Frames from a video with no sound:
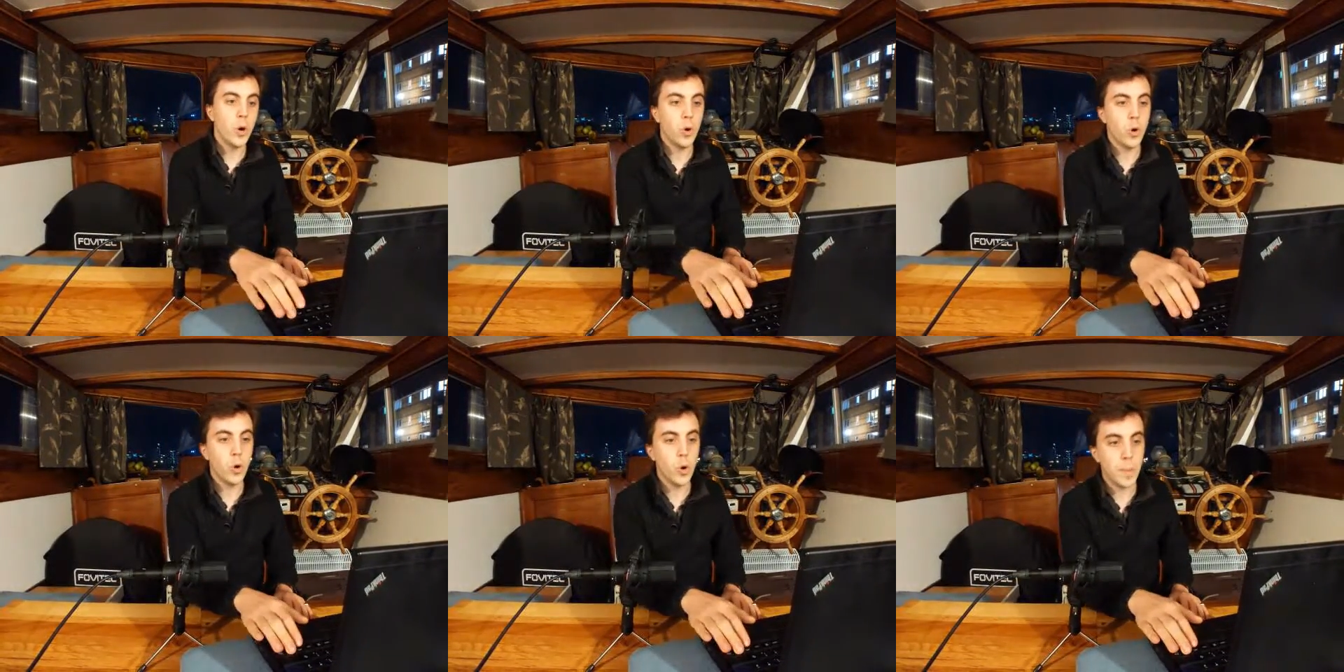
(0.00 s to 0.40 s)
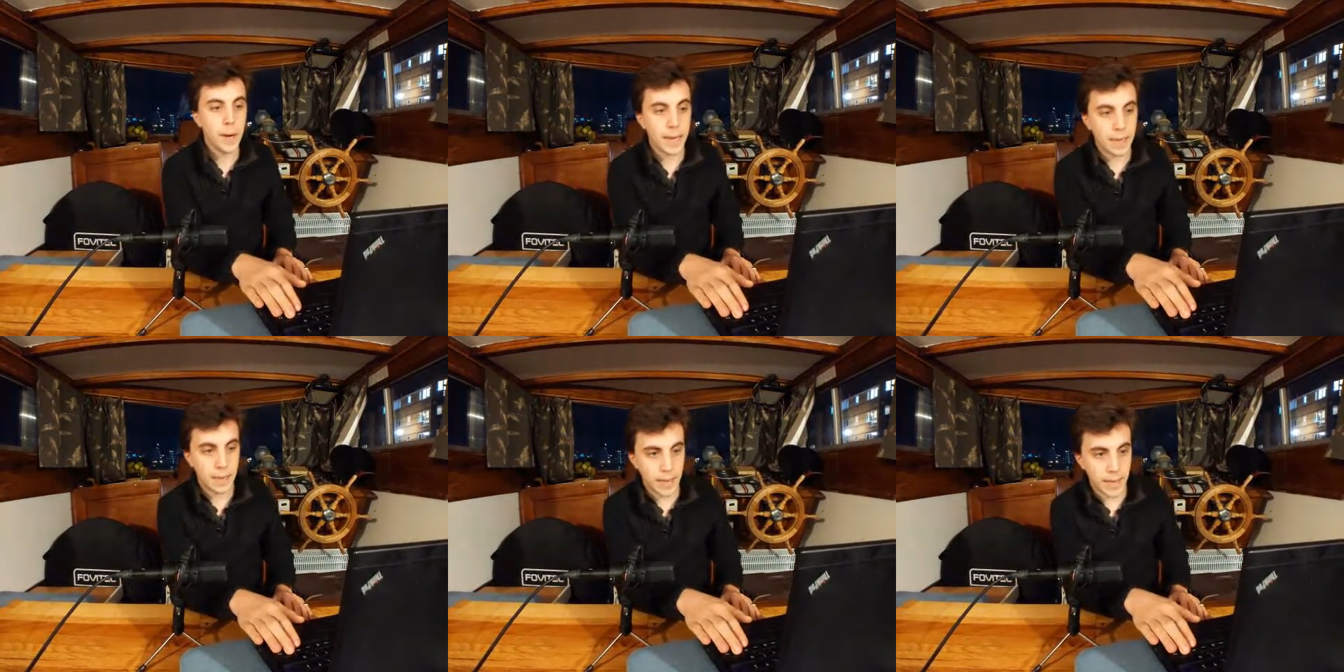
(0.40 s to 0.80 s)
or
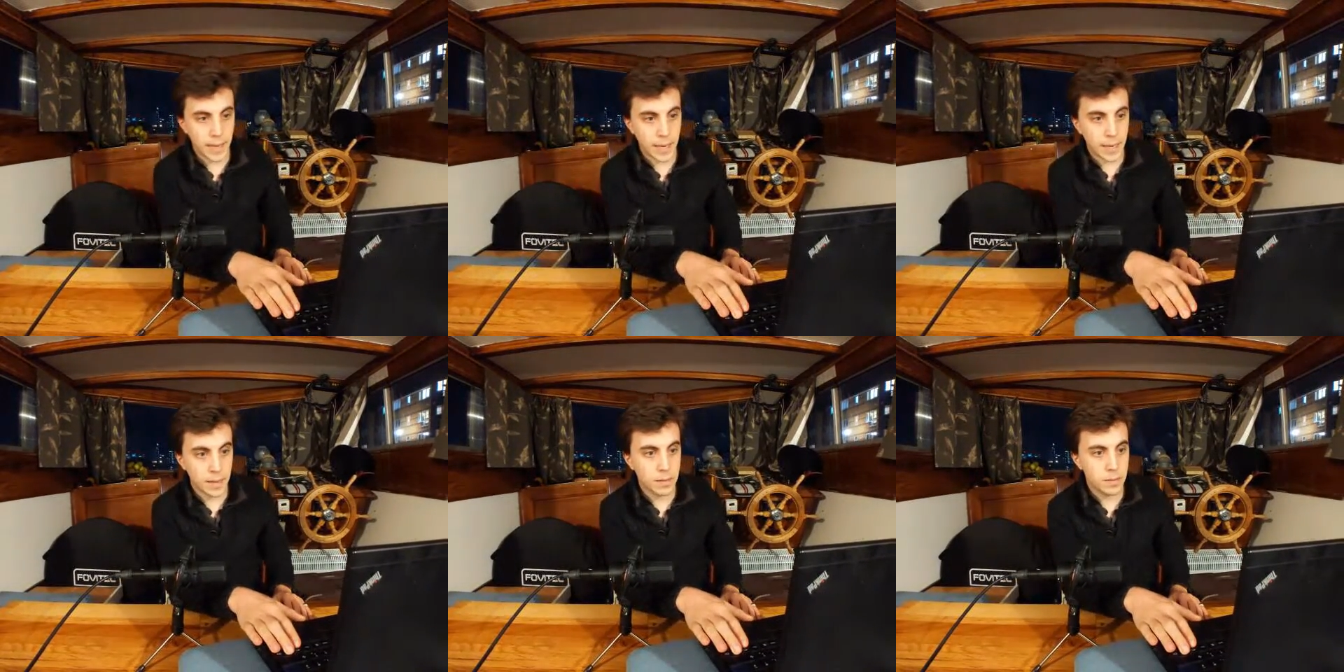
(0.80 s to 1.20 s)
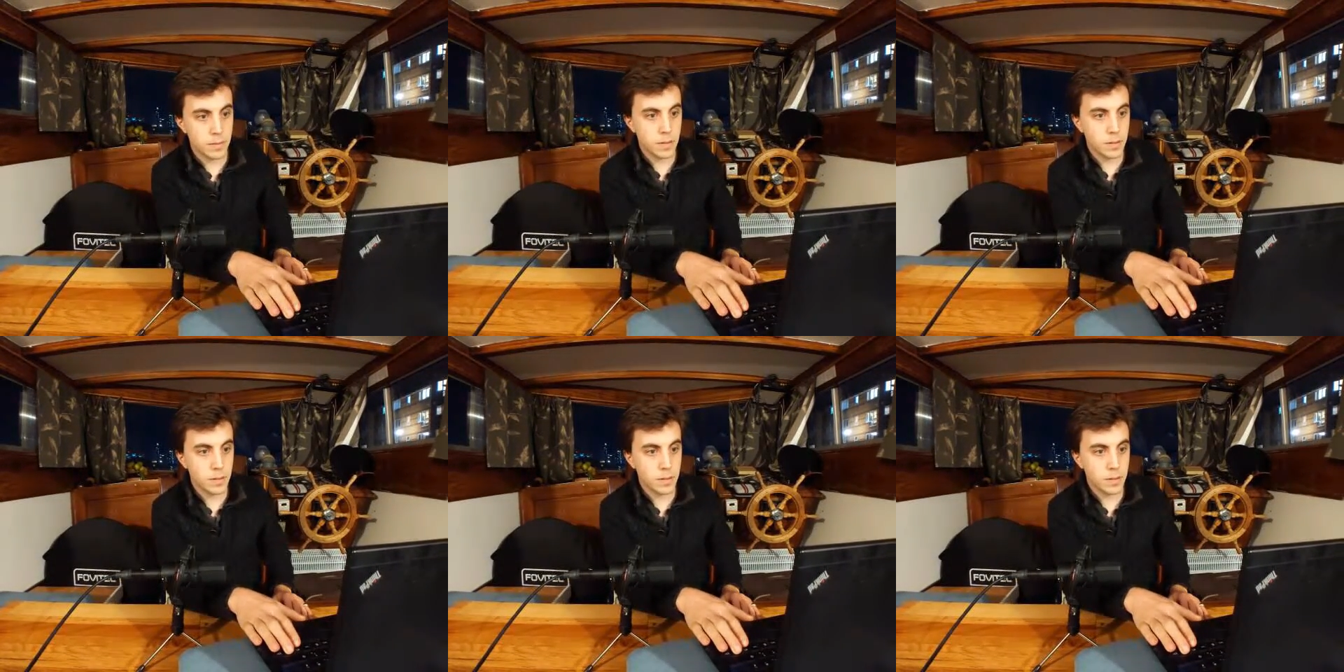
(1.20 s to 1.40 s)
by clicking